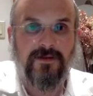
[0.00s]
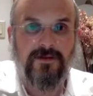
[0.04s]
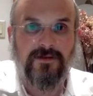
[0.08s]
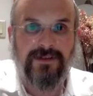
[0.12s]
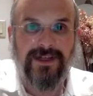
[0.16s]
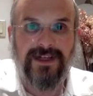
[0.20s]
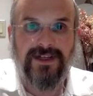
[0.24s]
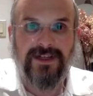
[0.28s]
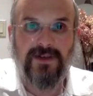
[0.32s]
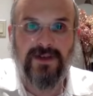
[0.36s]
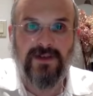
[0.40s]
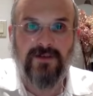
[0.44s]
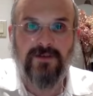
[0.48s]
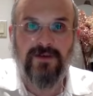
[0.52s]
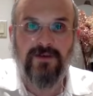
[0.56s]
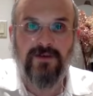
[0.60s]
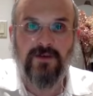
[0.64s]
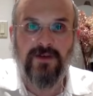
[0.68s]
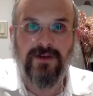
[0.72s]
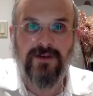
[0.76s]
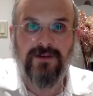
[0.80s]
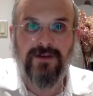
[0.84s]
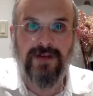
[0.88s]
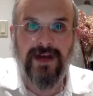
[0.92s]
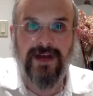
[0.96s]
That's why they're being
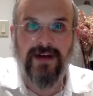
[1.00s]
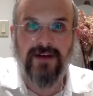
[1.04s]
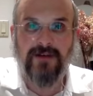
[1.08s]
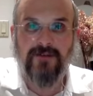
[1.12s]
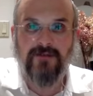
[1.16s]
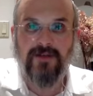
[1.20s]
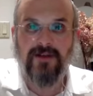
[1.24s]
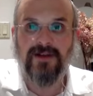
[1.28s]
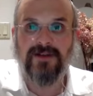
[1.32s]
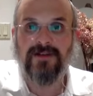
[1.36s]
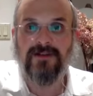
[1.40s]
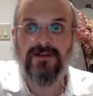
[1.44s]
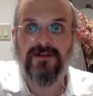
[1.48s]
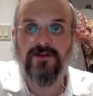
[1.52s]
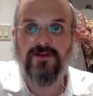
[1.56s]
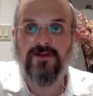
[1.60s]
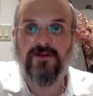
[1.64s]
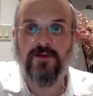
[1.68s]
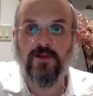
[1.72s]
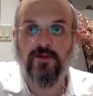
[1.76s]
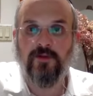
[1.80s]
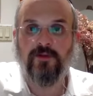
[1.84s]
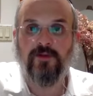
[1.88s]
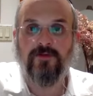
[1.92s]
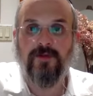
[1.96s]
written down because the teachers
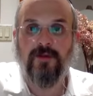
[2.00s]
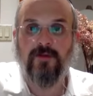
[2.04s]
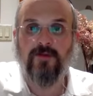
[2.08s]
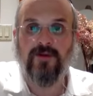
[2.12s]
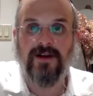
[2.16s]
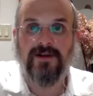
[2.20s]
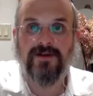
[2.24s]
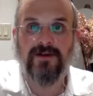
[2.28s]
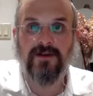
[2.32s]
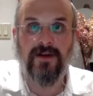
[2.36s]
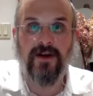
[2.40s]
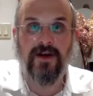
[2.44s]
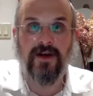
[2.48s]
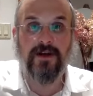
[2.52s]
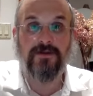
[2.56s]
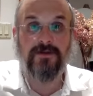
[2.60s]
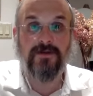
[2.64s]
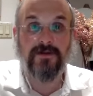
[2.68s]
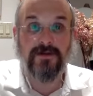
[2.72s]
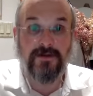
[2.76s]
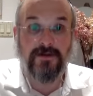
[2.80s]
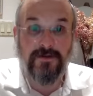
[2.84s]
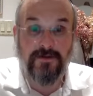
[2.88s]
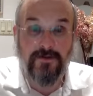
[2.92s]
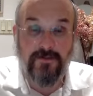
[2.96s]
told them to memorize the lines.
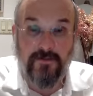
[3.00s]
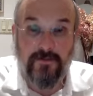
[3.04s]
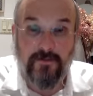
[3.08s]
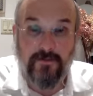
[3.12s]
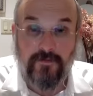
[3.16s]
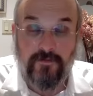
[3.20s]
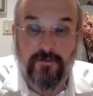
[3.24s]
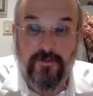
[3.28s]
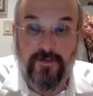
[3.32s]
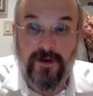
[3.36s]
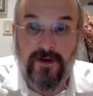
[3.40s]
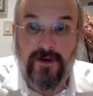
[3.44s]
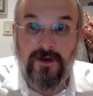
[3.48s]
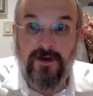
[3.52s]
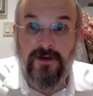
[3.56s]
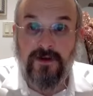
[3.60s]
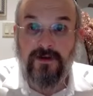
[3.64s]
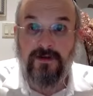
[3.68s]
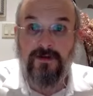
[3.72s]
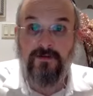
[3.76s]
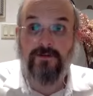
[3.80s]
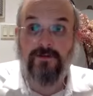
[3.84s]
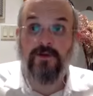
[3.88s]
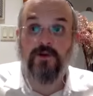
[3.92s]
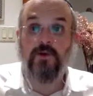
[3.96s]

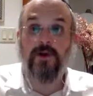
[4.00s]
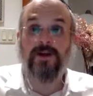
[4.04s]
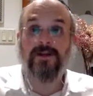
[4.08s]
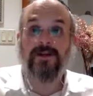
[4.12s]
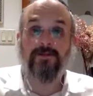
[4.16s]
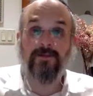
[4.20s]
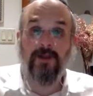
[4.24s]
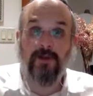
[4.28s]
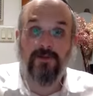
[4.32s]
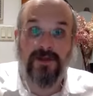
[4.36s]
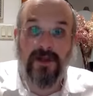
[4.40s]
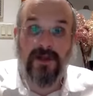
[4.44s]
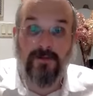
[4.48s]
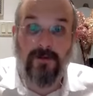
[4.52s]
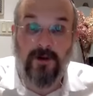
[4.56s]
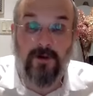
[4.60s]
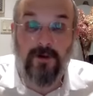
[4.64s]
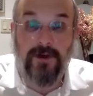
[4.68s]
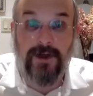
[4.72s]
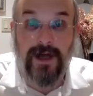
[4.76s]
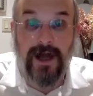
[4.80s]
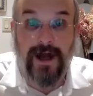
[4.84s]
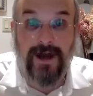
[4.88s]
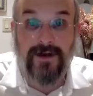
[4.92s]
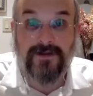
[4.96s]
Which is why sometimes the Gemara
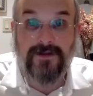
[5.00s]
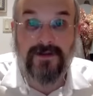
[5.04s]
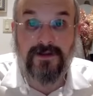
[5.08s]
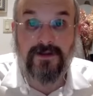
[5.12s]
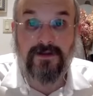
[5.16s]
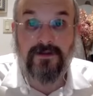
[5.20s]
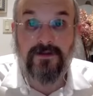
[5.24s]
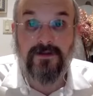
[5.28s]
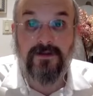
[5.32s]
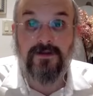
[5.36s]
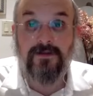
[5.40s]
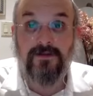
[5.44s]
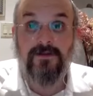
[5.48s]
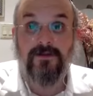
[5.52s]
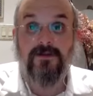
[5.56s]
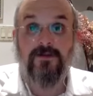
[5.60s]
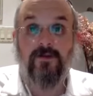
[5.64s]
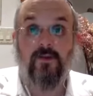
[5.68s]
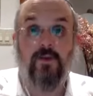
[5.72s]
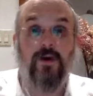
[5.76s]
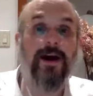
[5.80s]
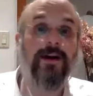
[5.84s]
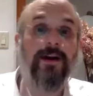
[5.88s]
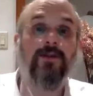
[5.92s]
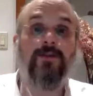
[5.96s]
will ask,
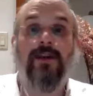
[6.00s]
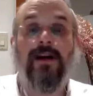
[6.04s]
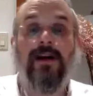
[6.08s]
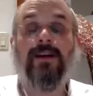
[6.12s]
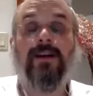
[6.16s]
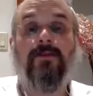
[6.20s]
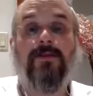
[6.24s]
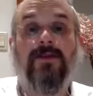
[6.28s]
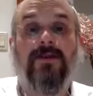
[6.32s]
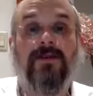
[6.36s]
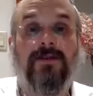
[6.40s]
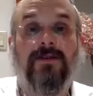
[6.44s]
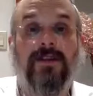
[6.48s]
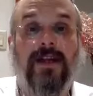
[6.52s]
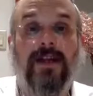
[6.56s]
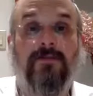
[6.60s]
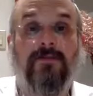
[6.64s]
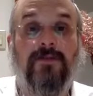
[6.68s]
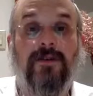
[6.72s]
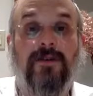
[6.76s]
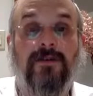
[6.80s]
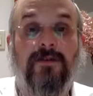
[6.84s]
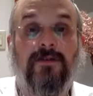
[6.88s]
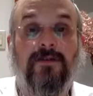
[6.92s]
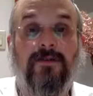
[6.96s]
why are you telling me this
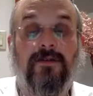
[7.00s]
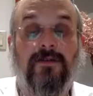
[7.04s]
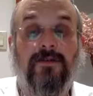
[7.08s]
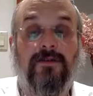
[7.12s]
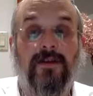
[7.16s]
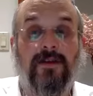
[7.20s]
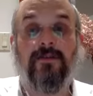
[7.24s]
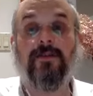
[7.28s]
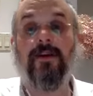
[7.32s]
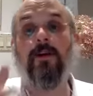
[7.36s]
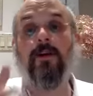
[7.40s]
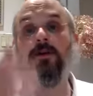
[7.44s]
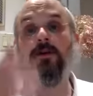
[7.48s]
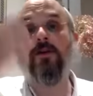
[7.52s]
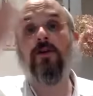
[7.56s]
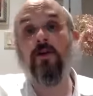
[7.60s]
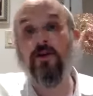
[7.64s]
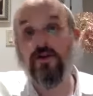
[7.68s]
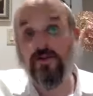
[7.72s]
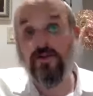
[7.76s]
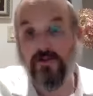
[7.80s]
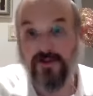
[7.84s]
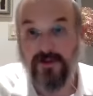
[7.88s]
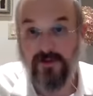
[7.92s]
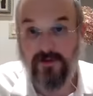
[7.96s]
statement? Didn't I already know this
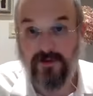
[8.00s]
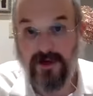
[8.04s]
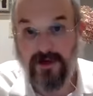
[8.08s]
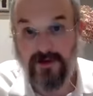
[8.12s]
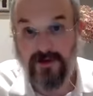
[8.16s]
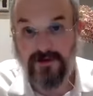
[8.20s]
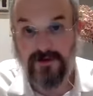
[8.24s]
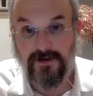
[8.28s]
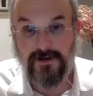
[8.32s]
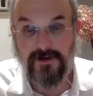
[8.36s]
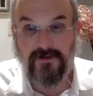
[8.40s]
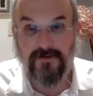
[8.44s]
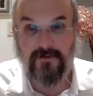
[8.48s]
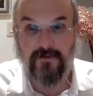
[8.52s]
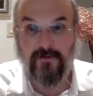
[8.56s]
from somewhere else?